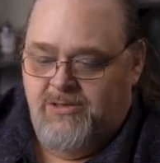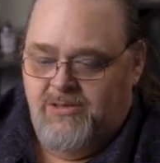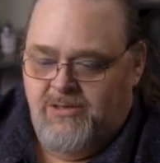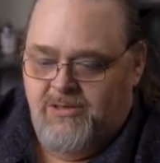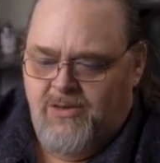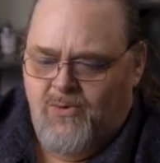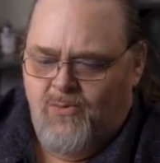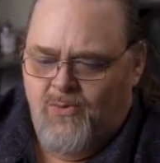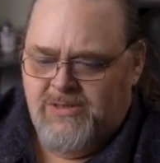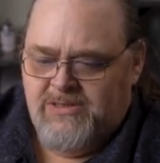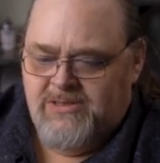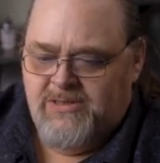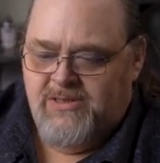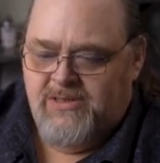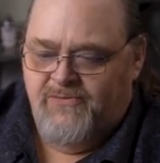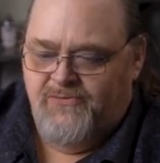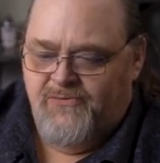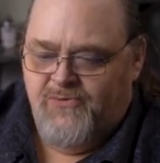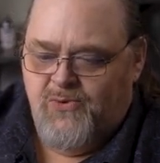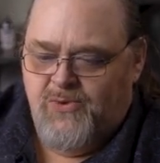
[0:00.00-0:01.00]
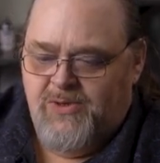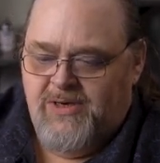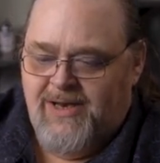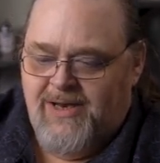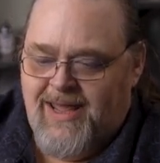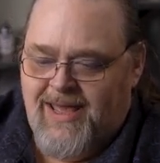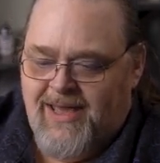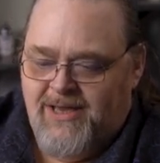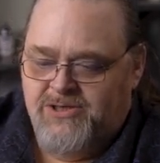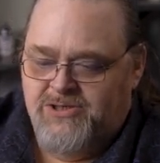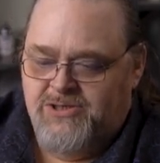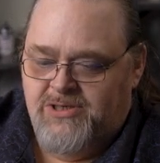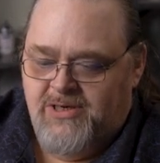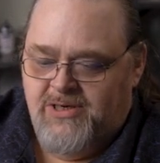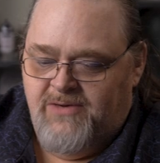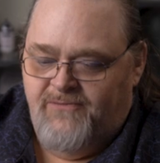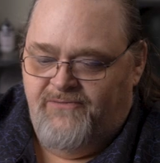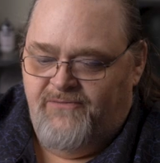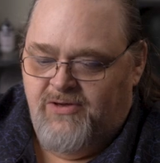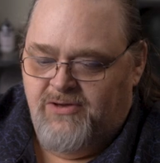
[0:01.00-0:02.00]
Now, what's the difference between an action
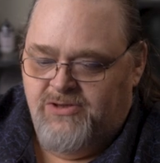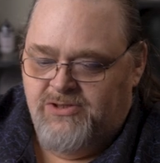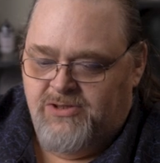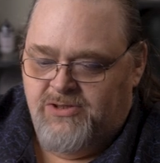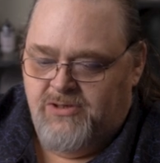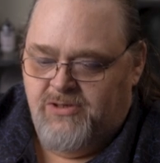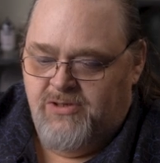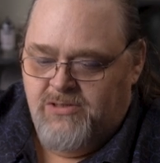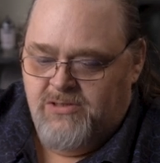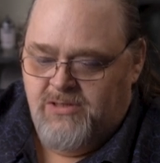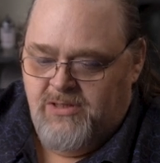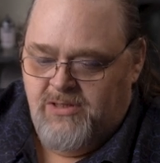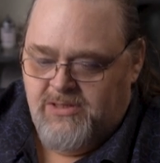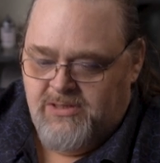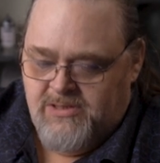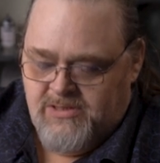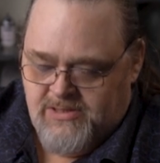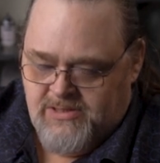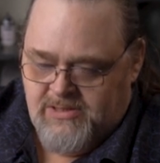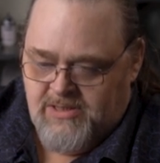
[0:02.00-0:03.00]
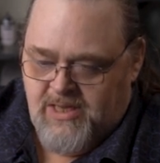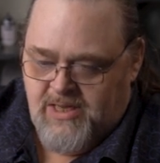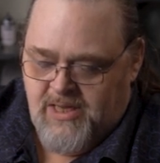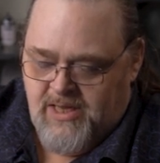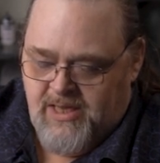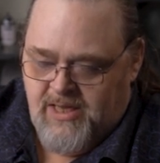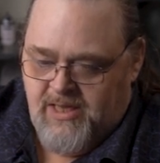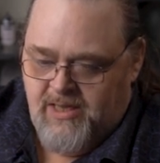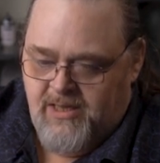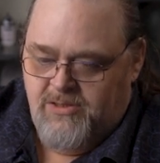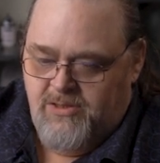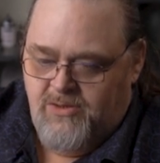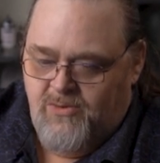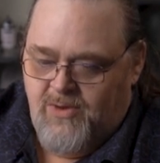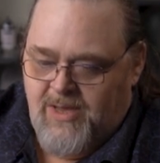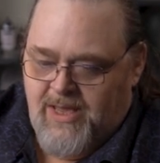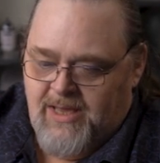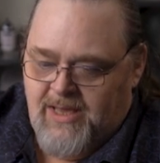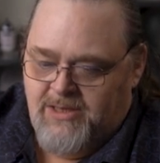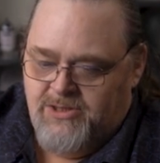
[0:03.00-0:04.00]
and a function? So let's say
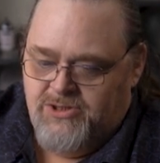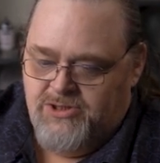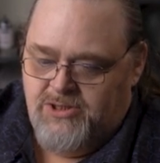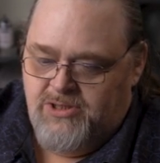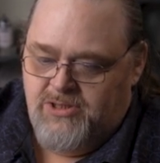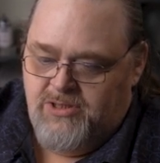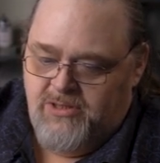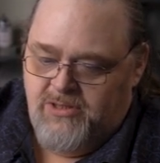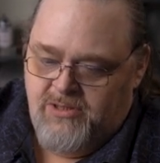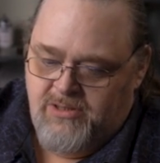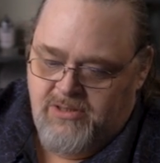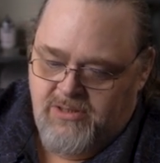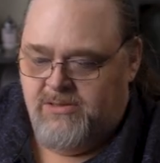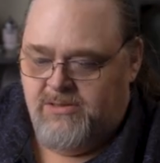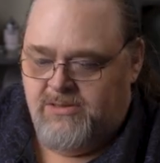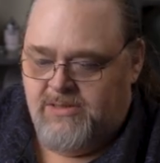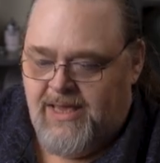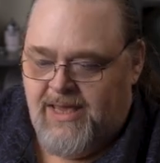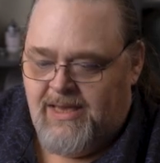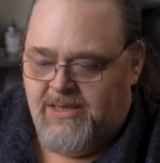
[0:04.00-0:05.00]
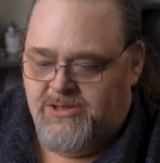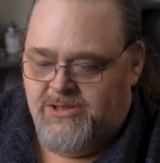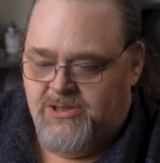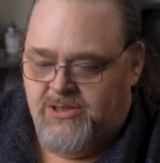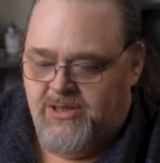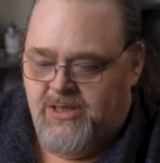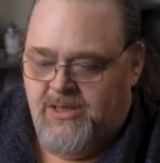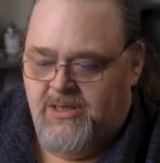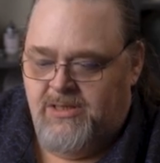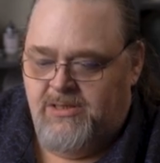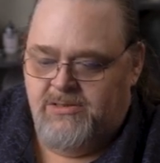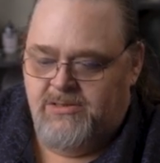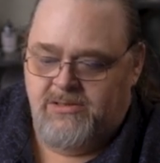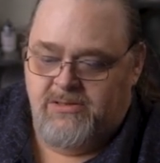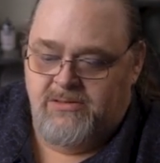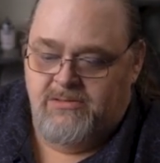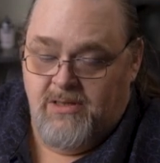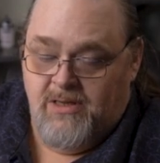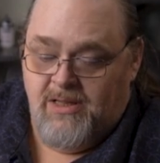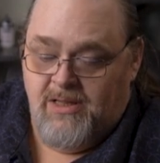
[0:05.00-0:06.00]
do action. This action
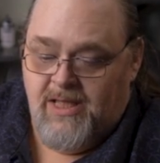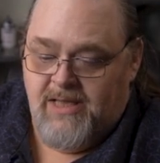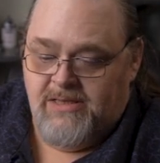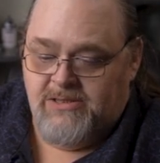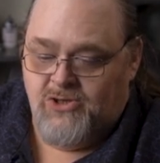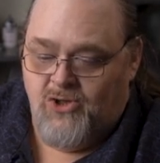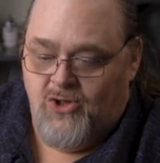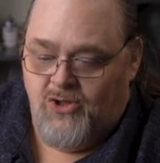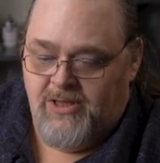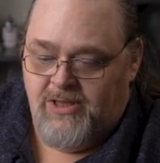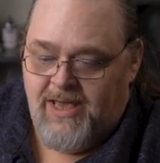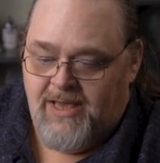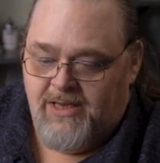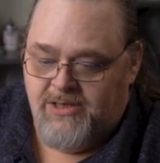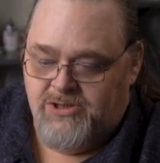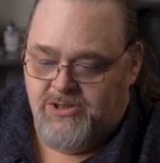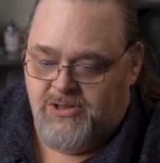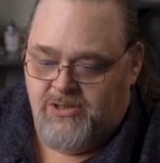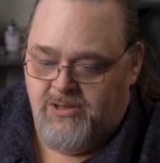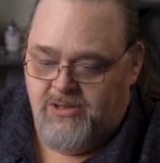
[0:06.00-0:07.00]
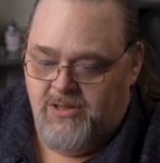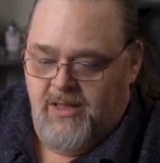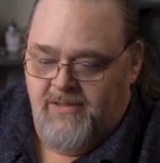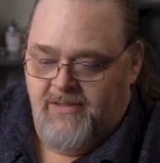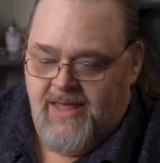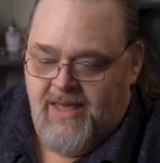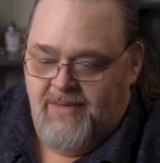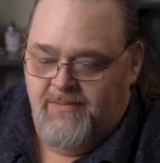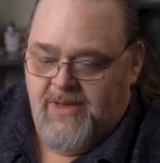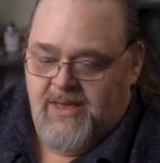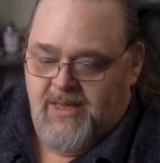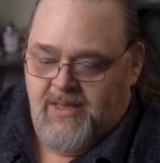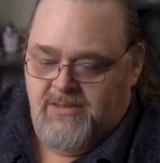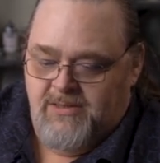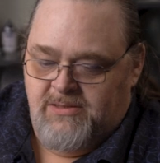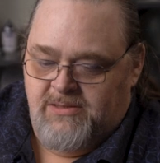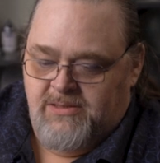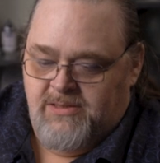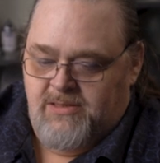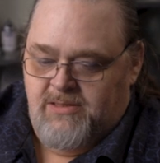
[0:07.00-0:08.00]
is a class called action, and that
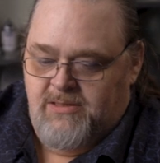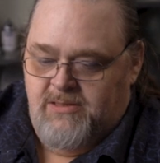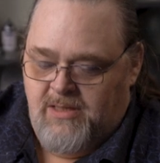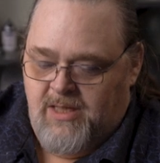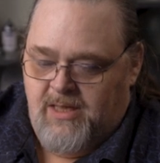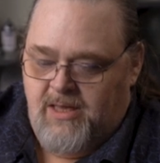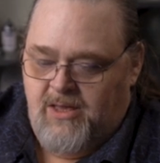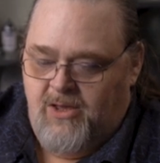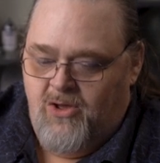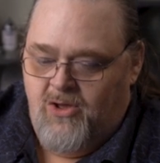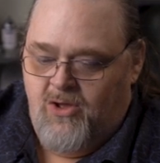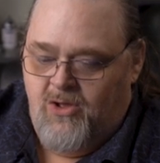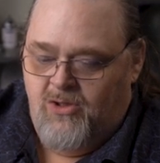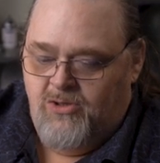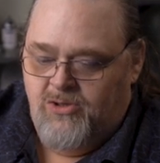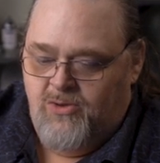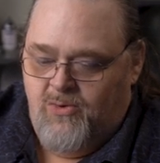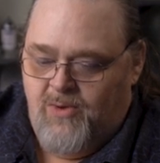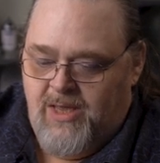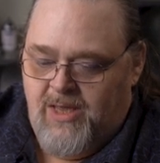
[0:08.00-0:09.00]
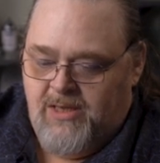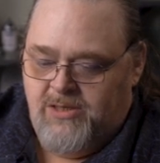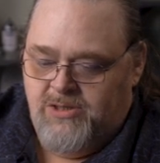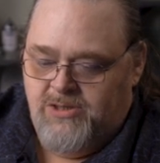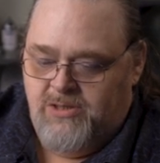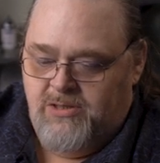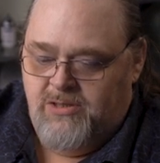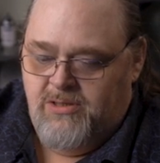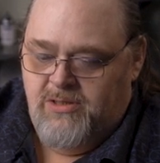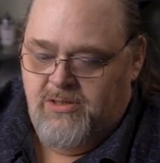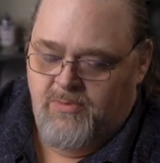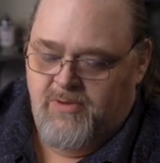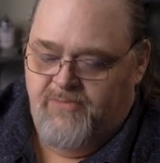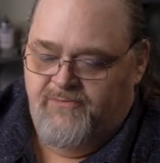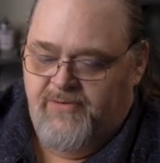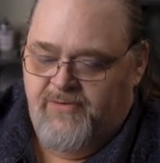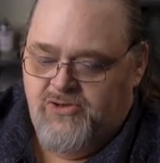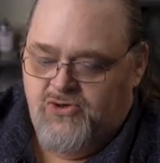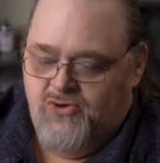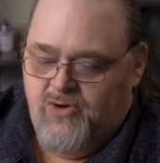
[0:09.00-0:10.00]
means I can call do action, but
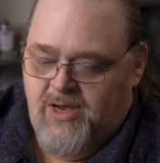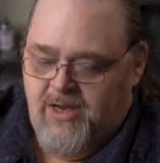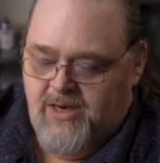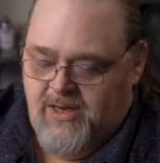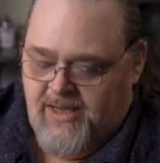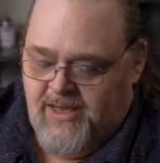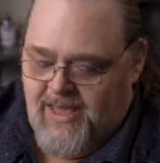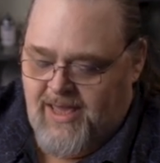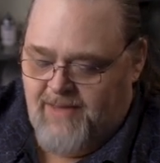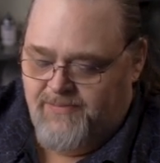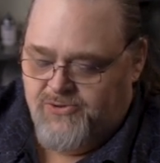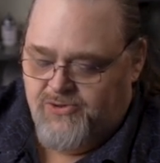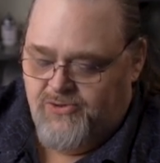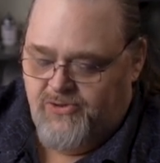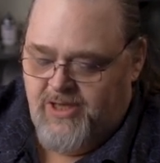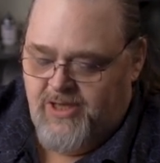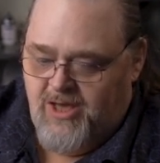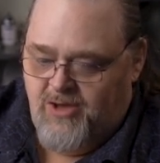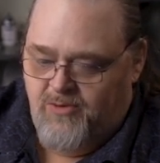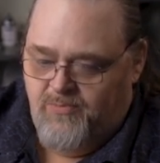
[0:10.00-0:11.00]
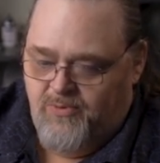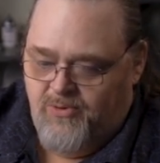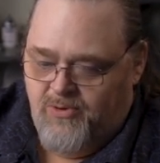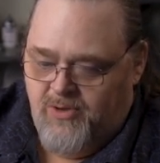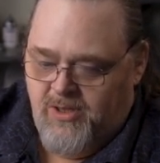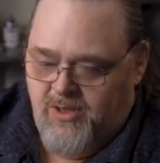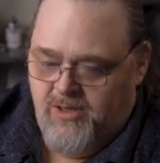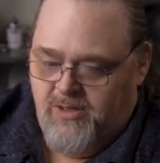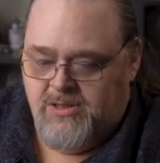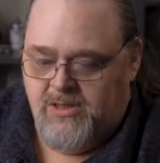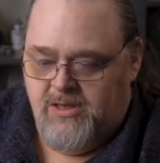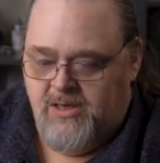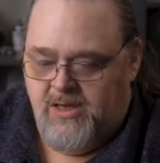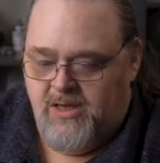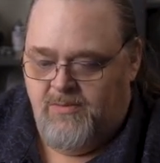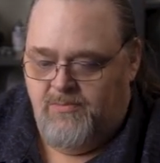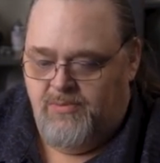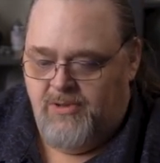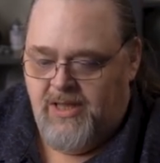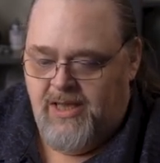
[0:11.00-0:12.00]
if I try to capture the output, it's going
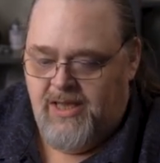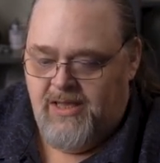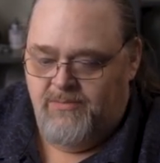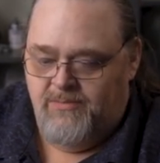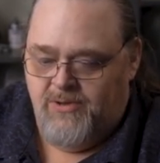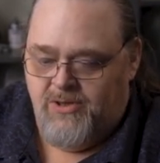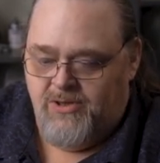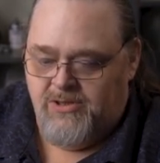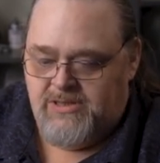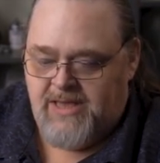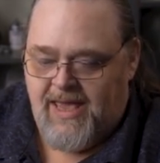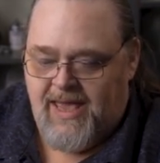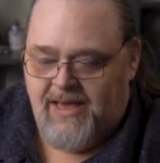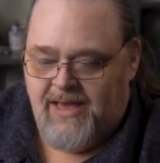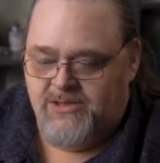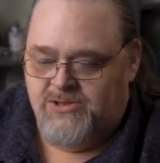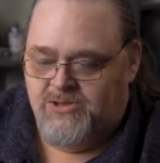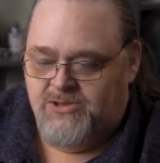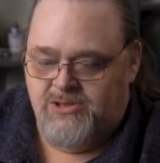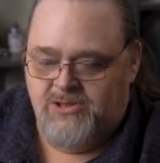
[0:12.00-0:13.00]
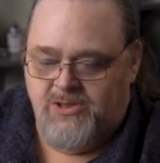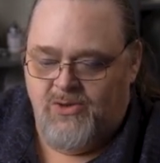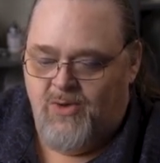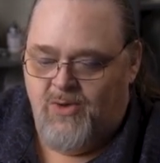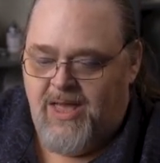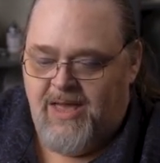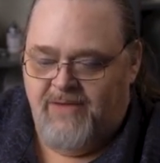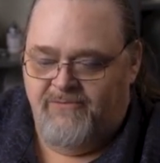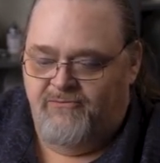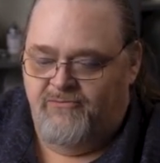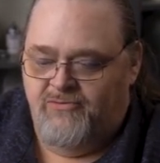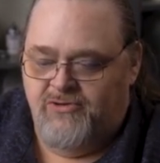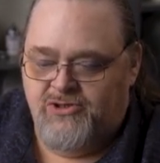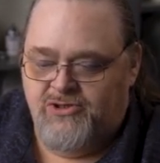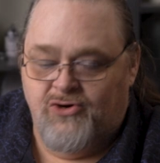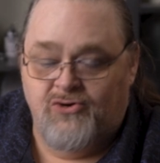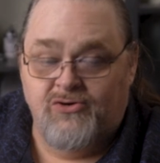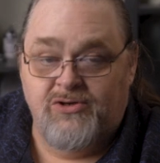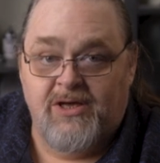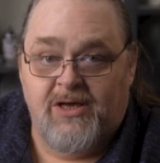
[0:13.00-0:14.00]
to complain because actions don't have a
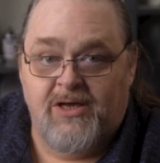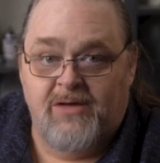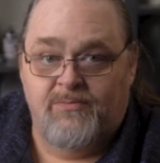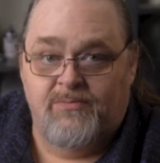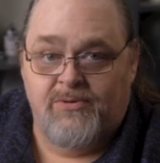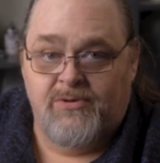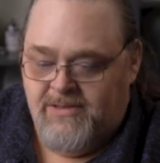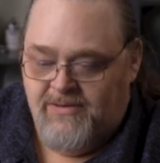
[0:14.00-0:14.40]
return type.